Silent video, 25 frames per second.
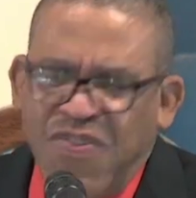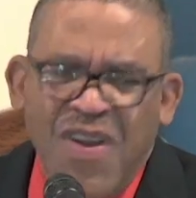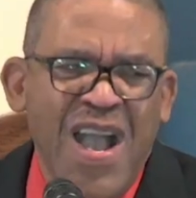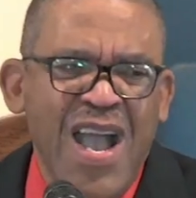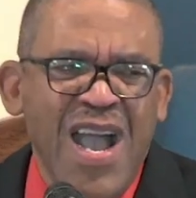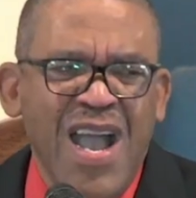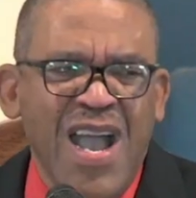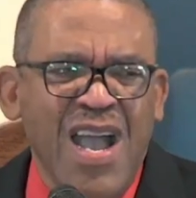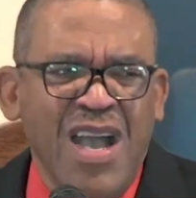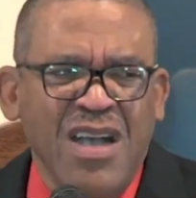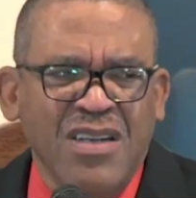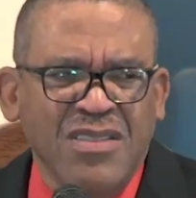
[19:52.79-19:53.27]

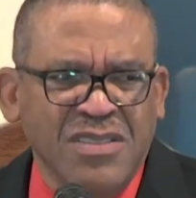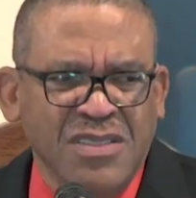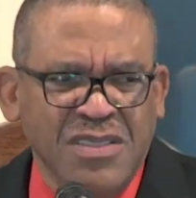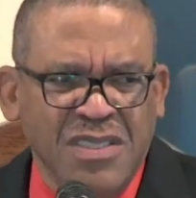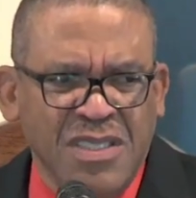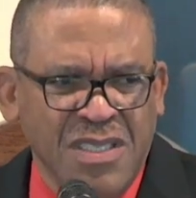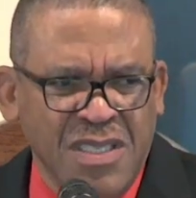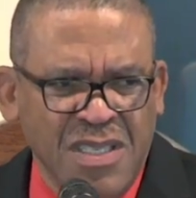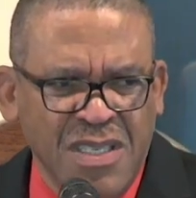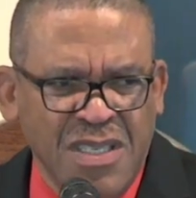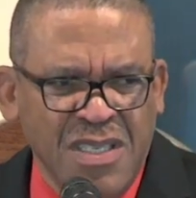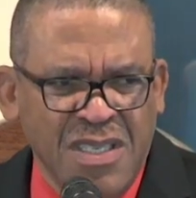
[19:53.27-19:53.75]

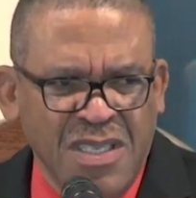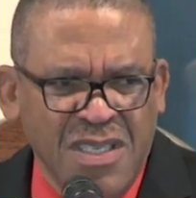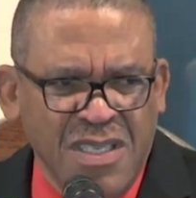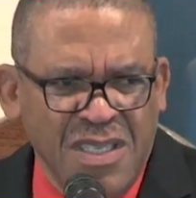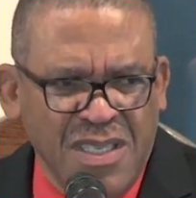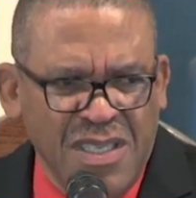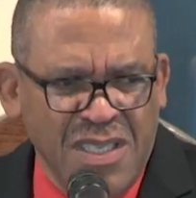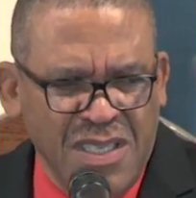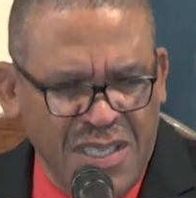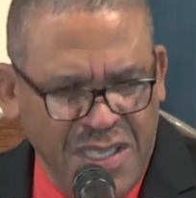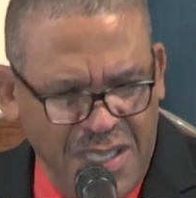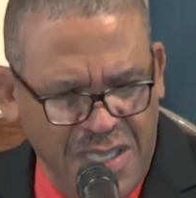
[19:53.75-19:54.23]
found
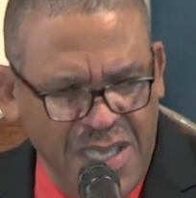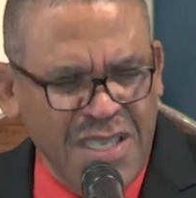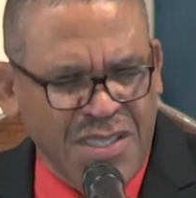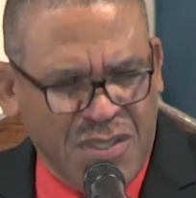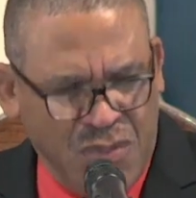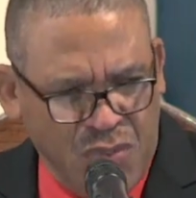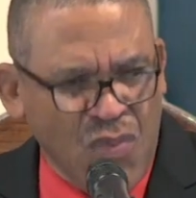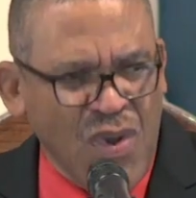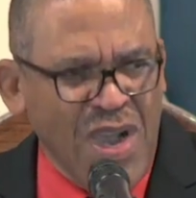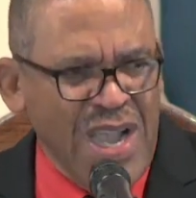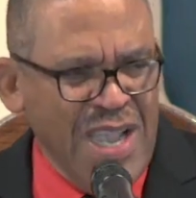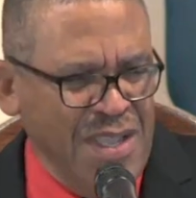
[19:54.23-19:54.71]

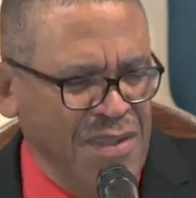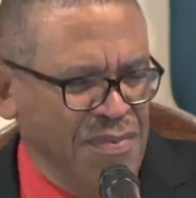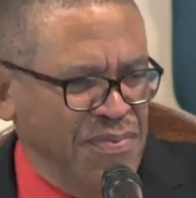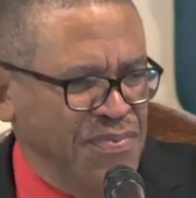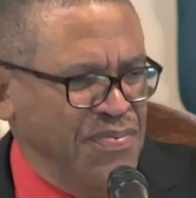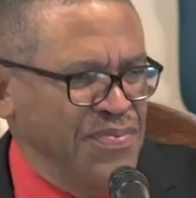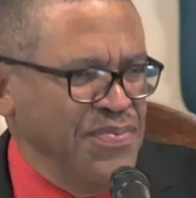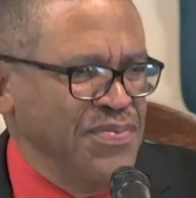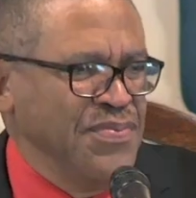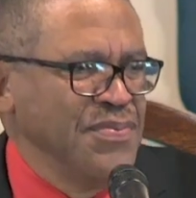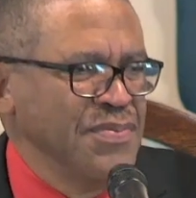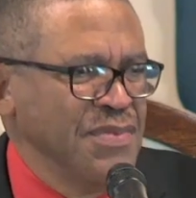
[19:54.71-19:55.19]
his
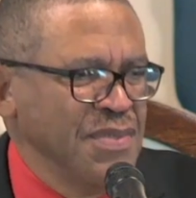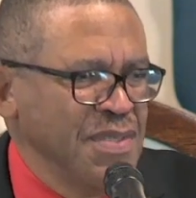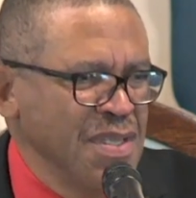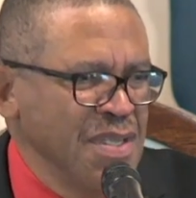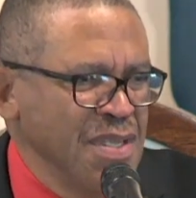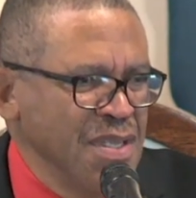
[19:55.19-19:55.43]
wife,